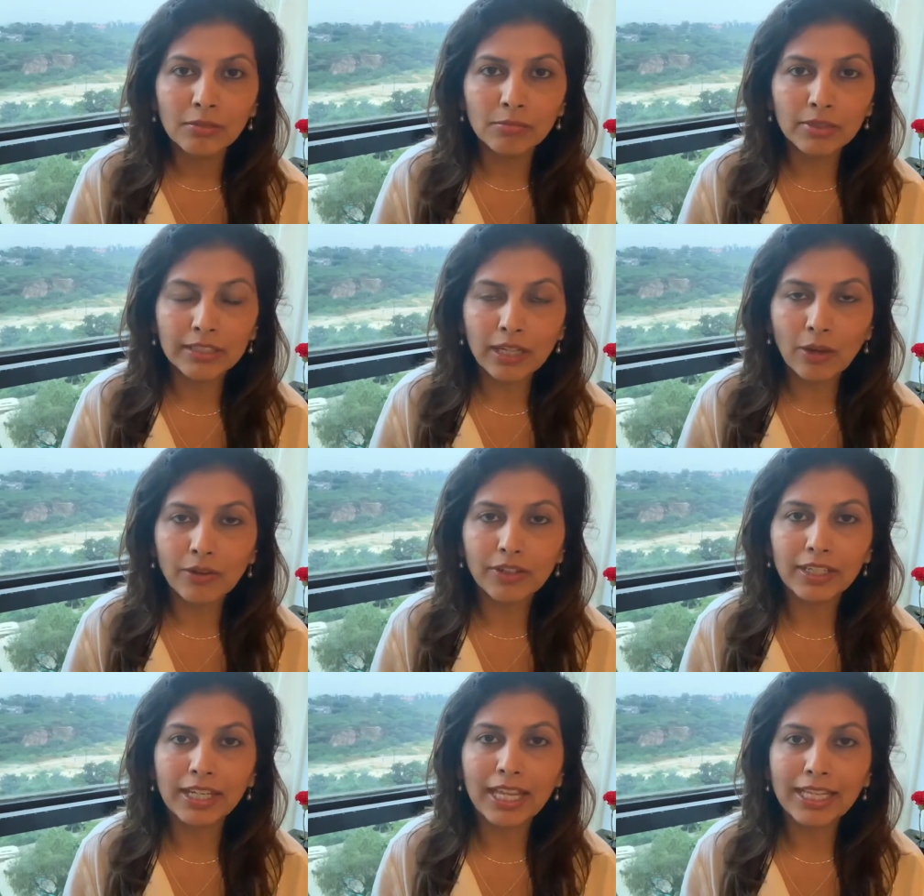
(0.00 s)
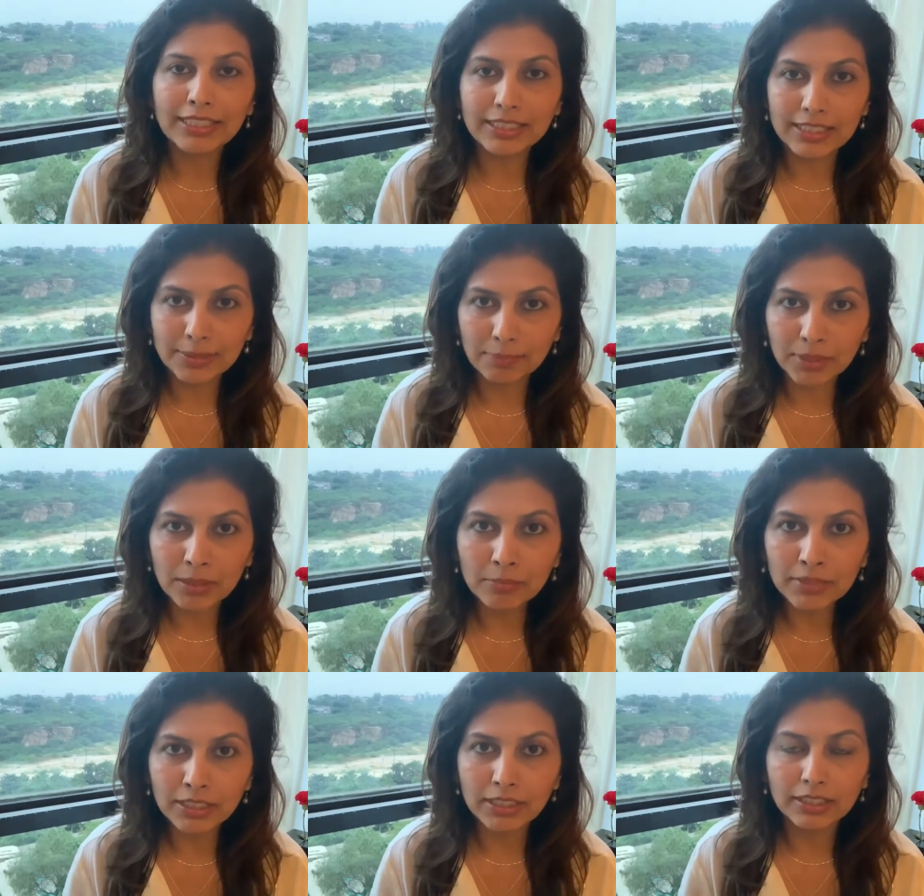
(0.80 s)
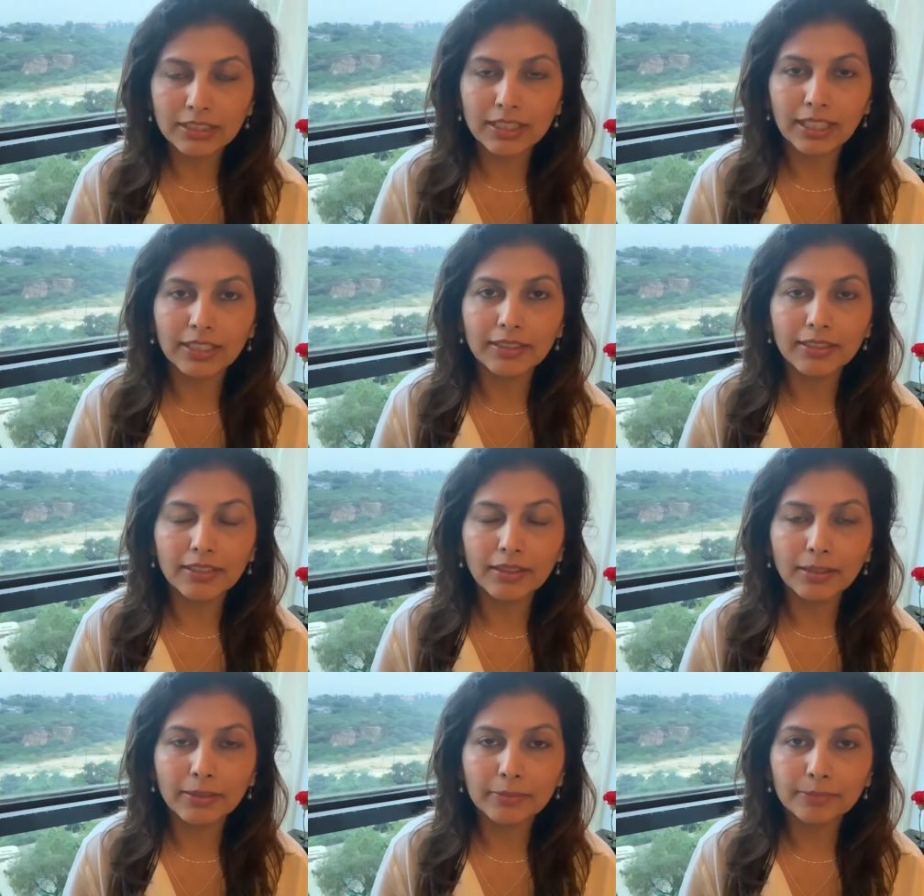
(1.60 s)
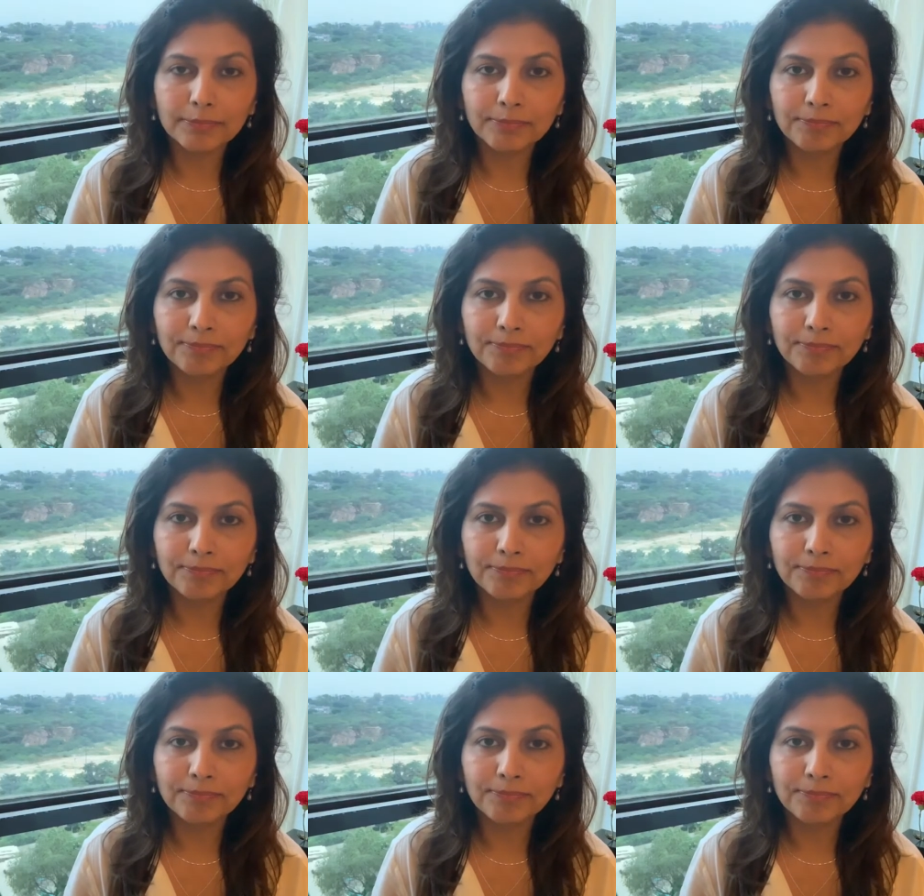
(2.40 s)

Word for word: but now i realize it's permanent and um,